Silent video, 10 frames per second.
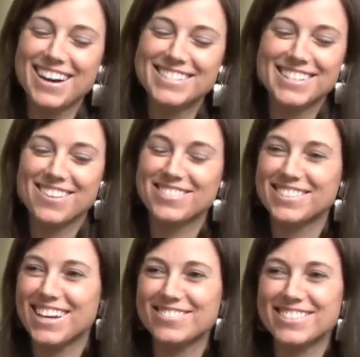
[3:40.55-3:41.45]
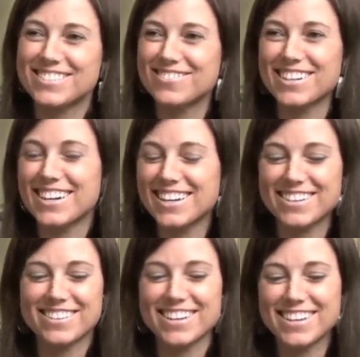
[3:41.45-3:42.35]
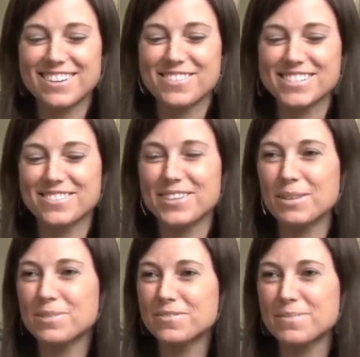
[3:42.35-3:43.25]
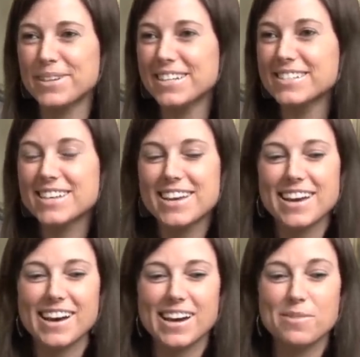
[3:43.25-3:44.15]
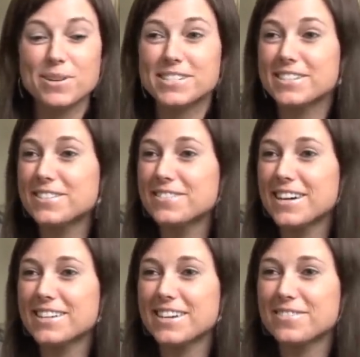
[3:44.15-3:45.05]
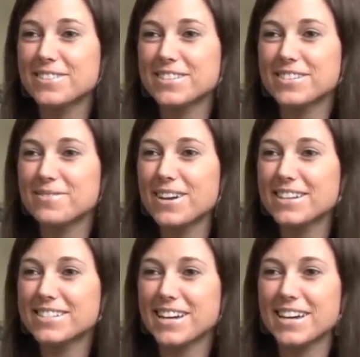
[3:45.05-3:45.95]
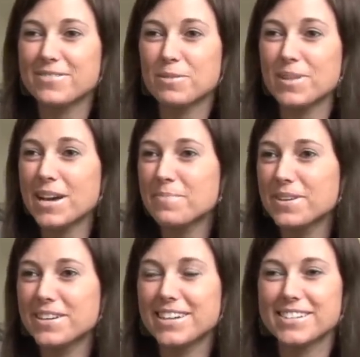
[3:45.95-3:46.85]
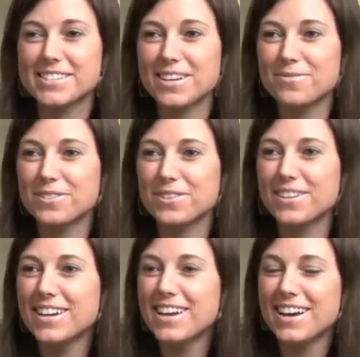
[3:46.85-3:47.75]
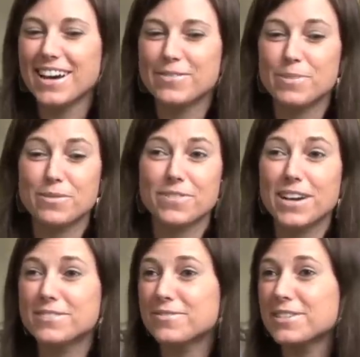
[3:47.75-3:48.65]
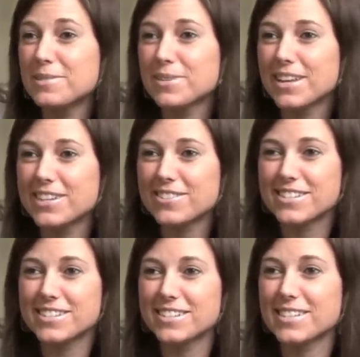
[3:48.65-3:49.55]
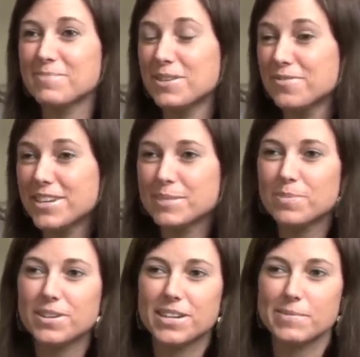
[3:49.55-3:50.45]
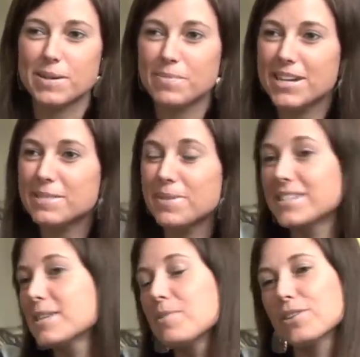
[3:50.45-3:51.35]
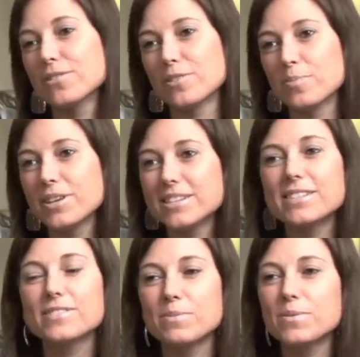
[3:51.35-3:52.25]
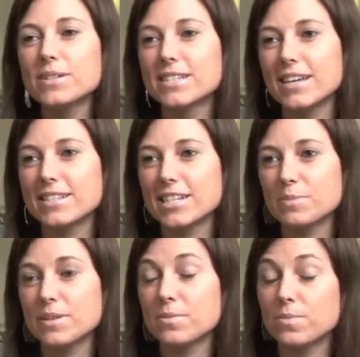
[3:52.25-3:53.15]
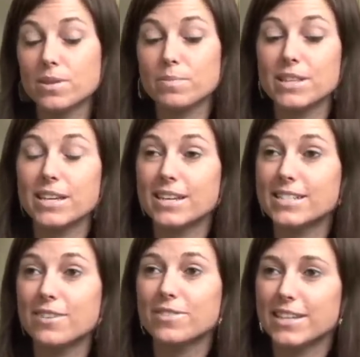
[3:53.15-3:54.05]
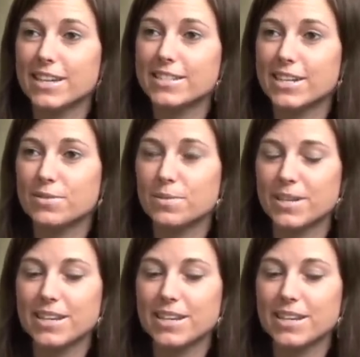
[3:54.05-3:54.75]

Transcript: I just have to laugh when I hear that I wasn't available for meetings. I worked at 299 Queen Street West. I have a Blackberry and a cell phone. I have about five different email addresses. I'm on Facebook, I'm on MySpace, I'm all over the place. If someone wants to get in touch with me, they can definitely get in touch with